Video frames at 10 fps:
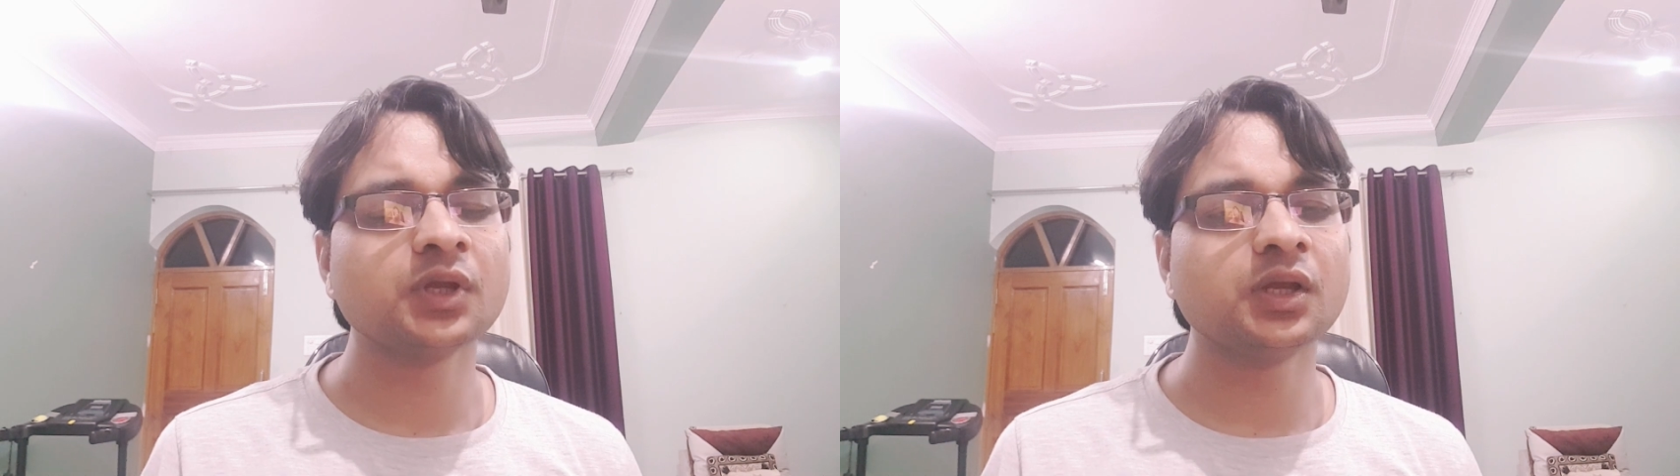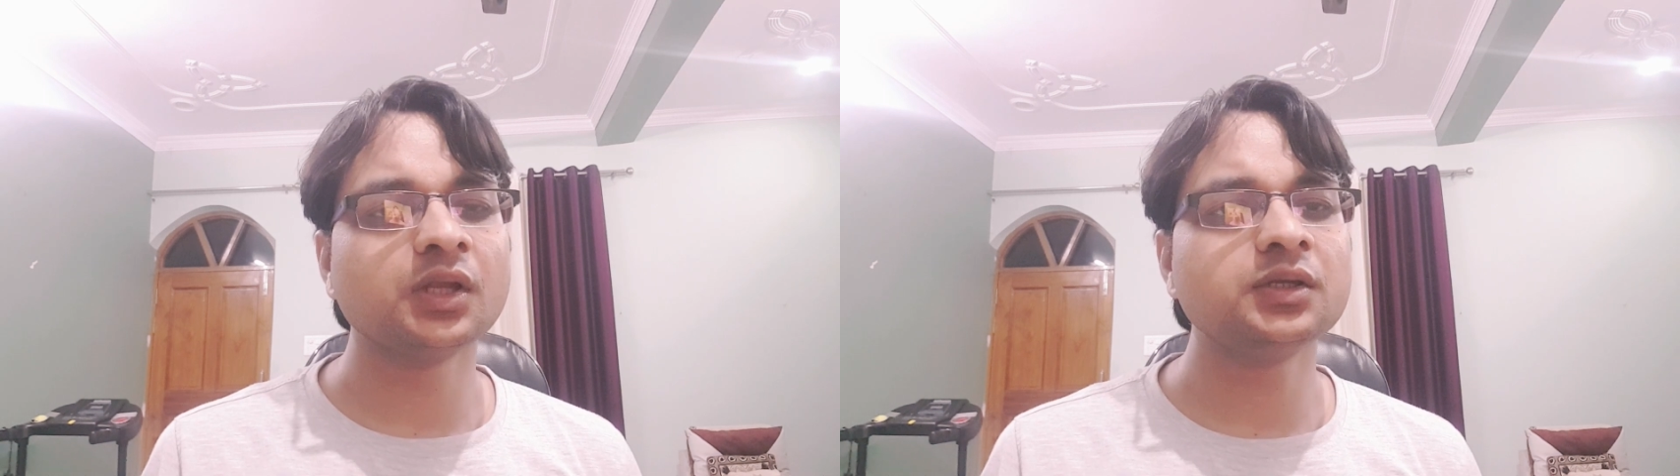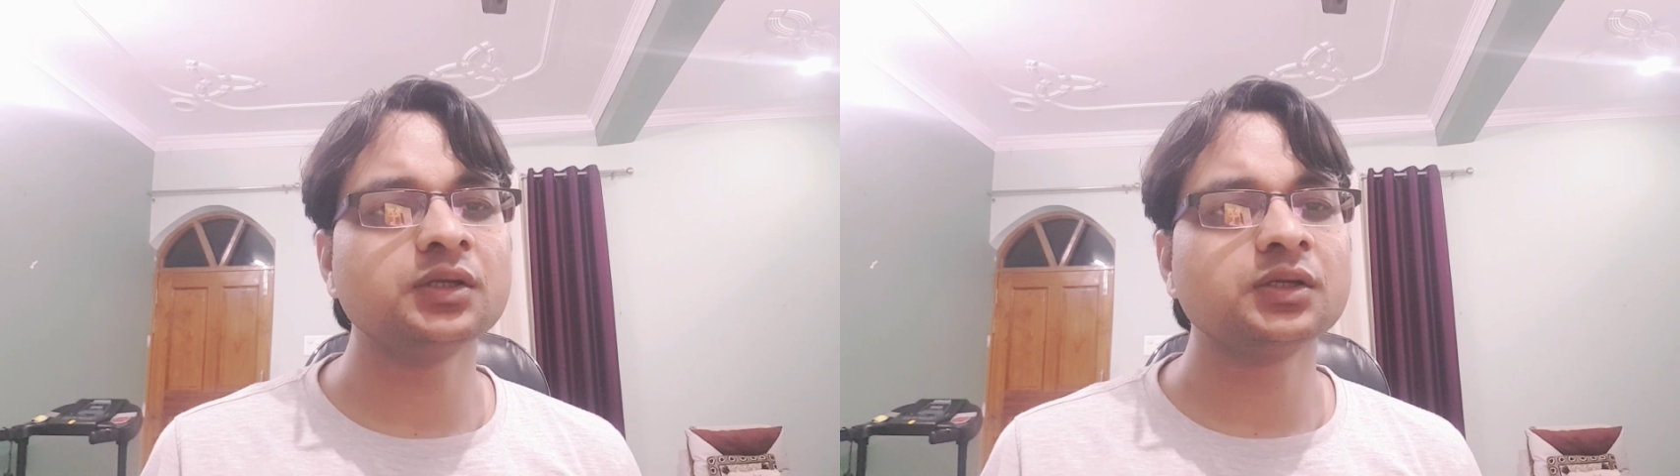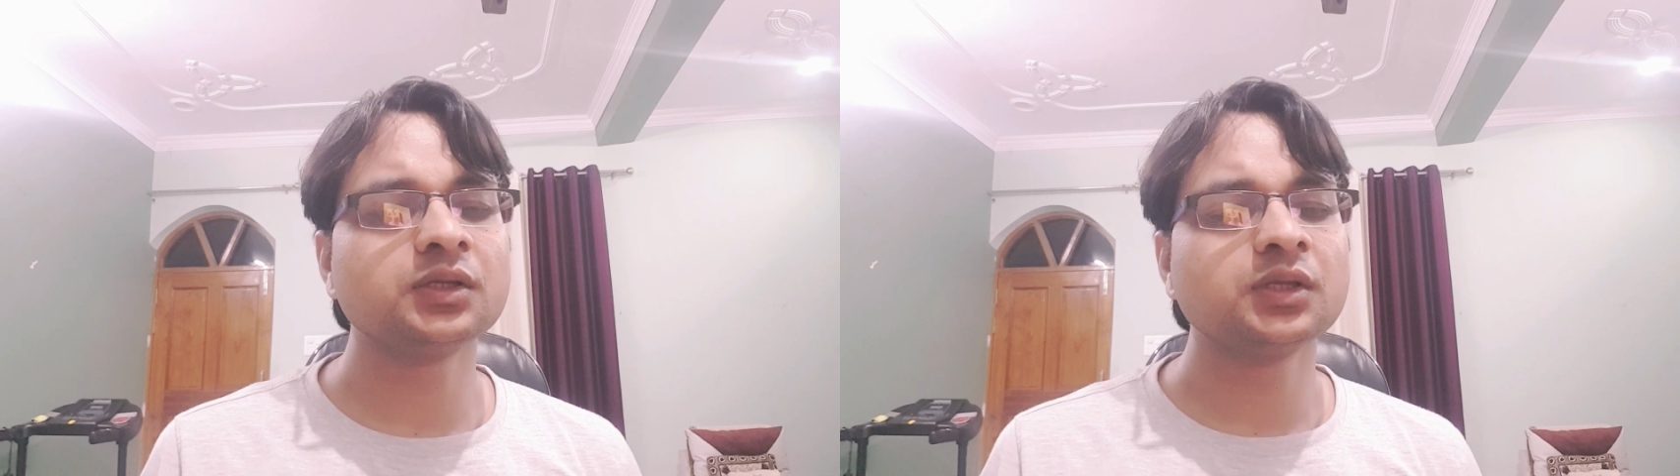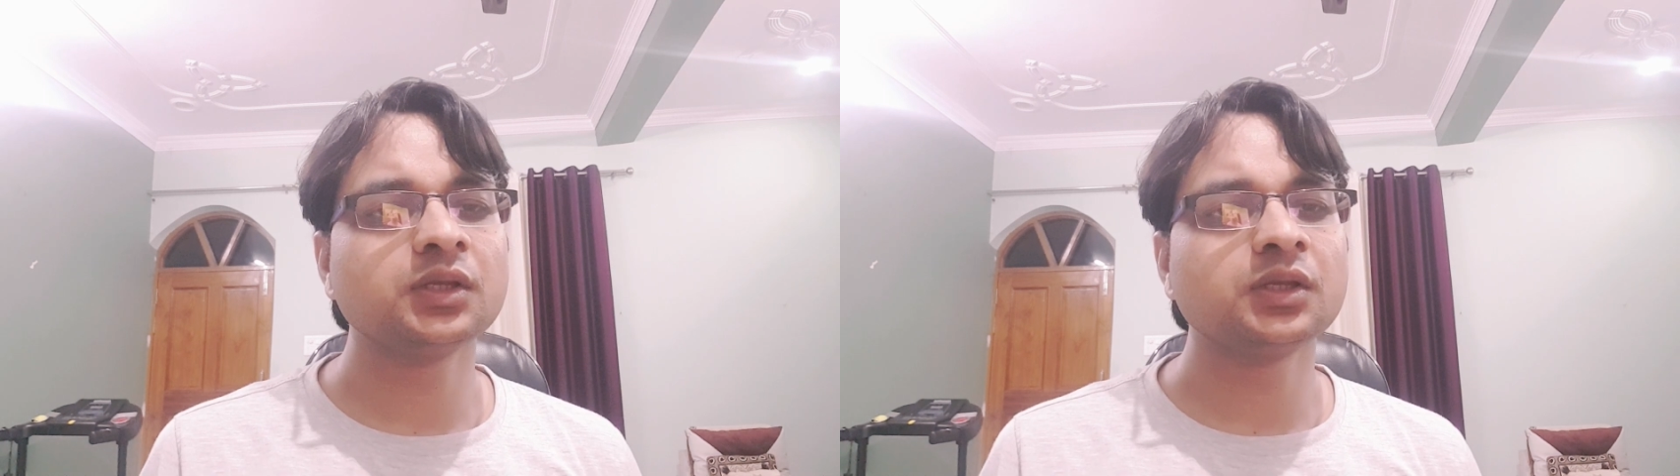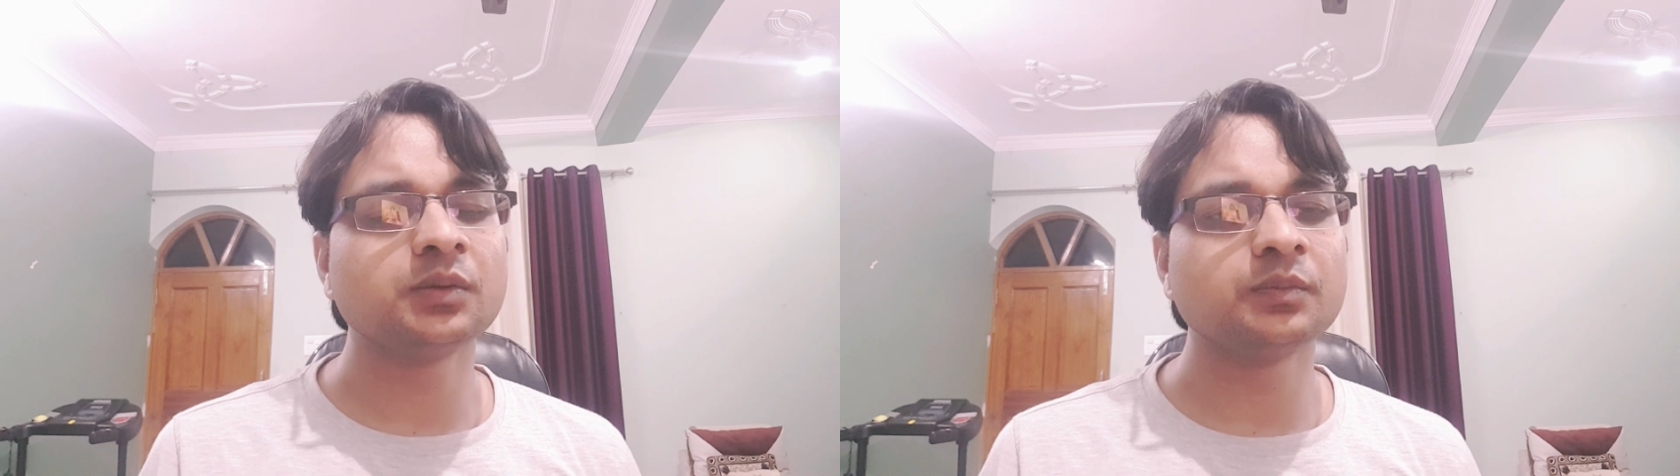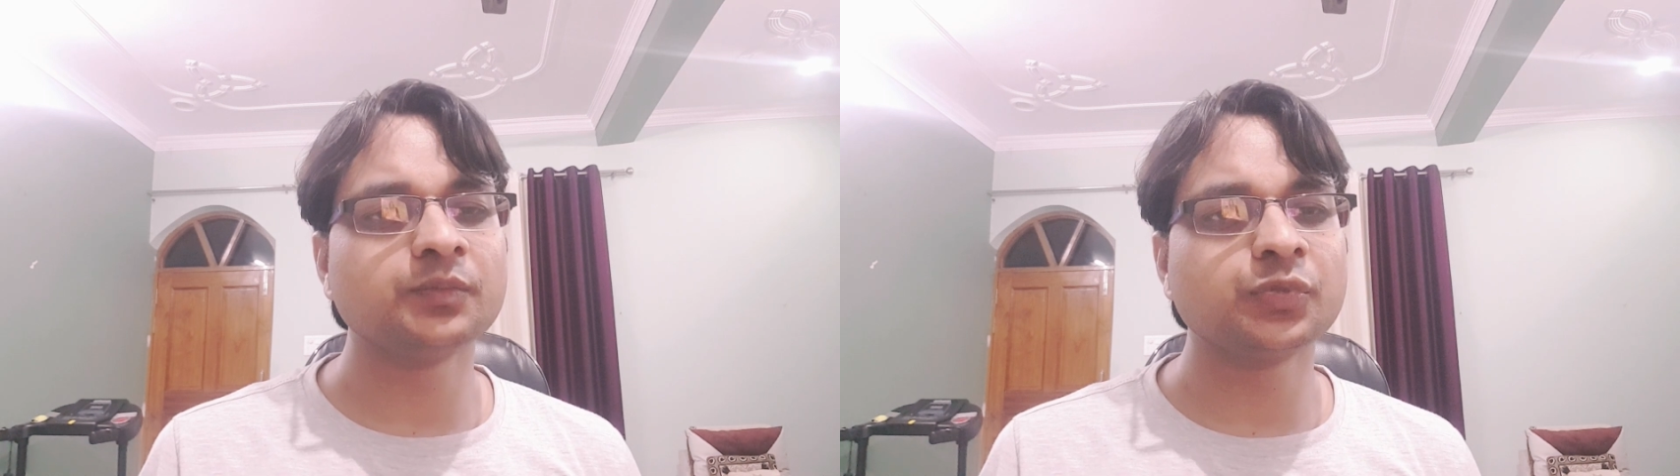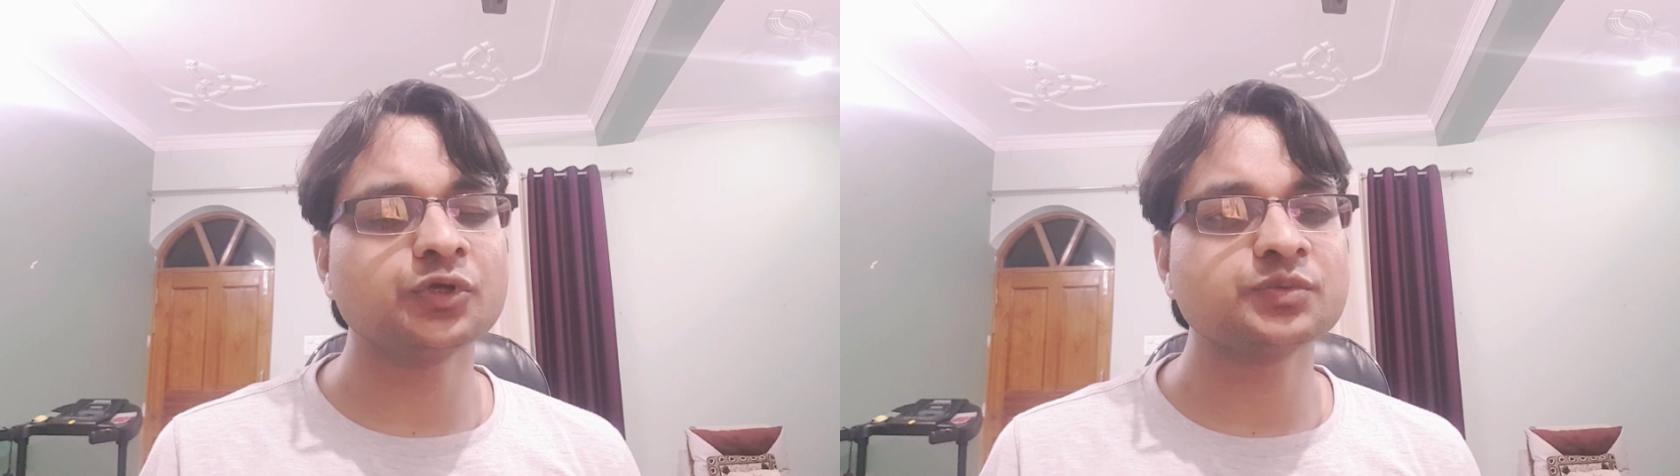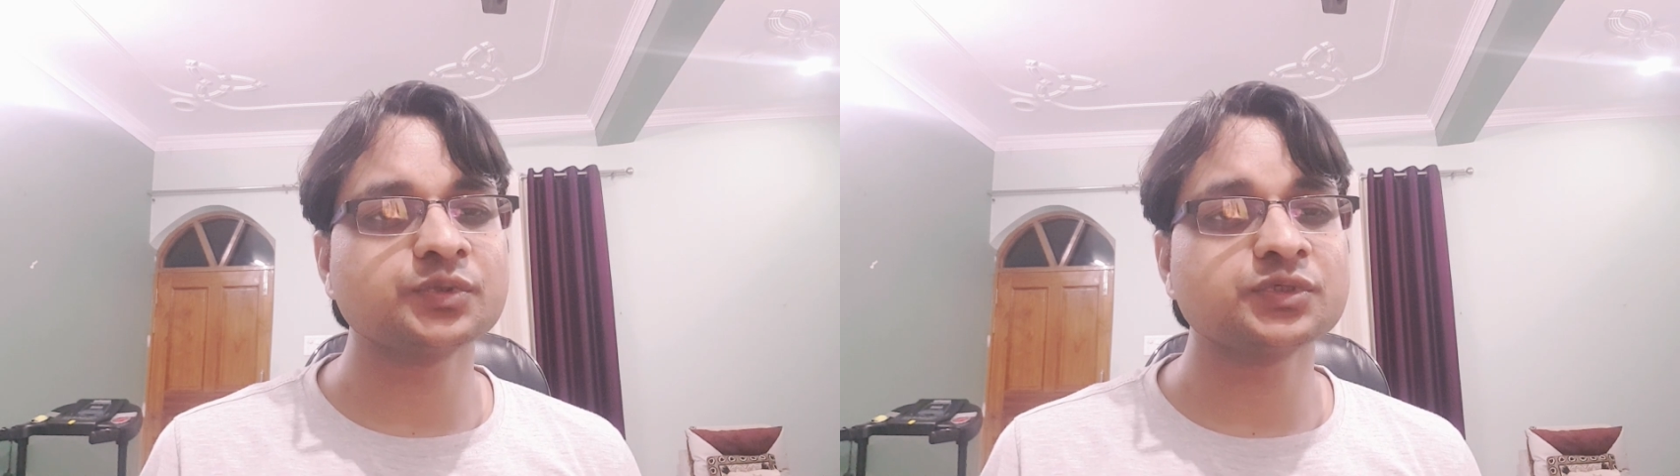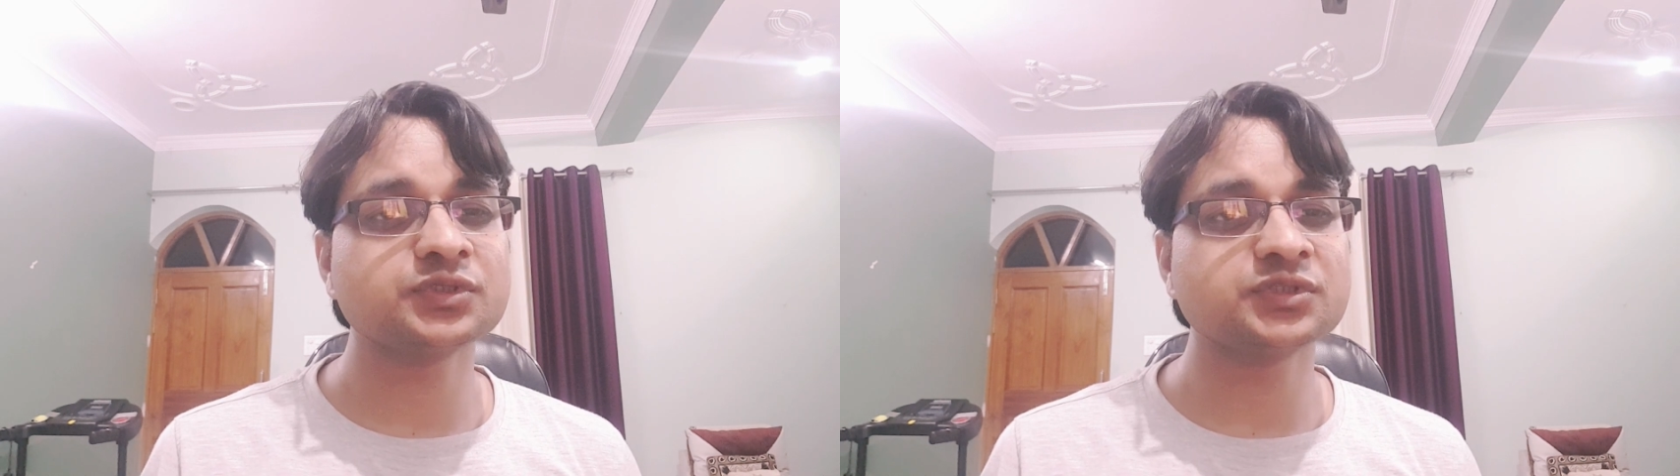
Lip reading: and because patient